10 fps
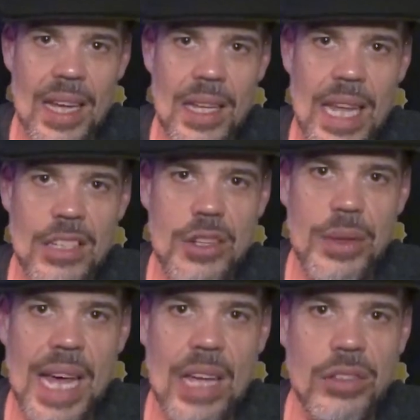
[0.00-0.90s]
in
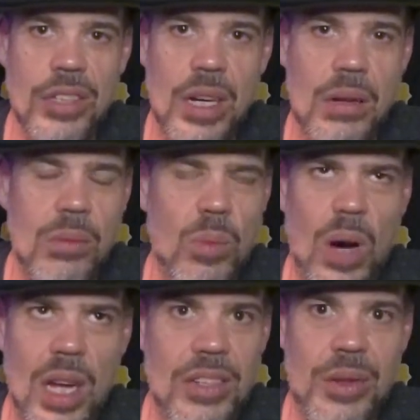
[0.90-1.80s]

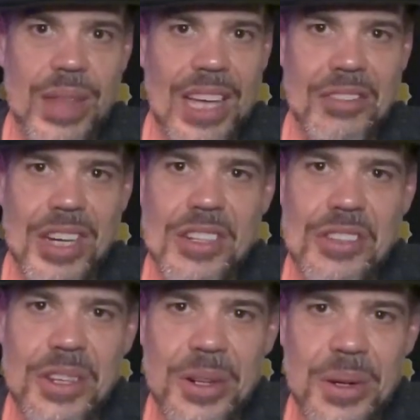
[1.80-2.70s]
2001,
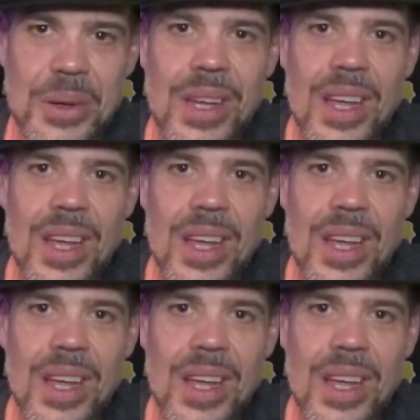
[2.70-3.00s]
2002